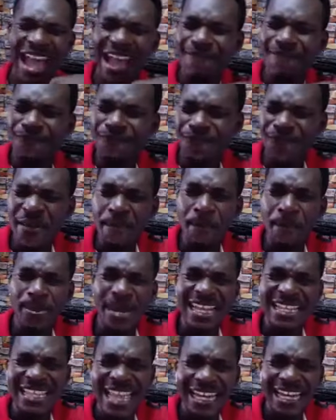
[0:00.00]
Every
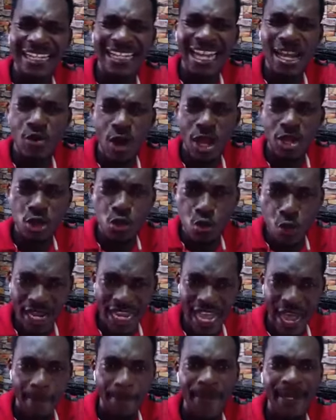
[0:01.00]
blessed day when you
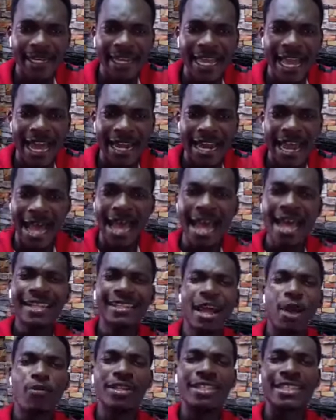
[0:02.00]
wake up in Ghana,
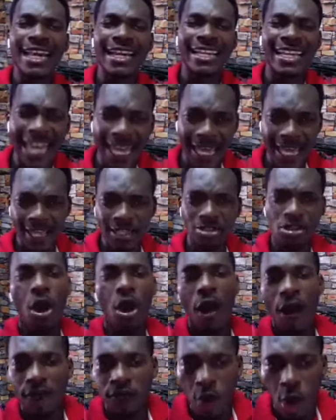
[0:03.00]
there is a case
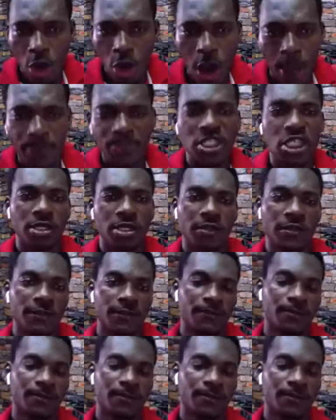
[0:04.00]
of corruption.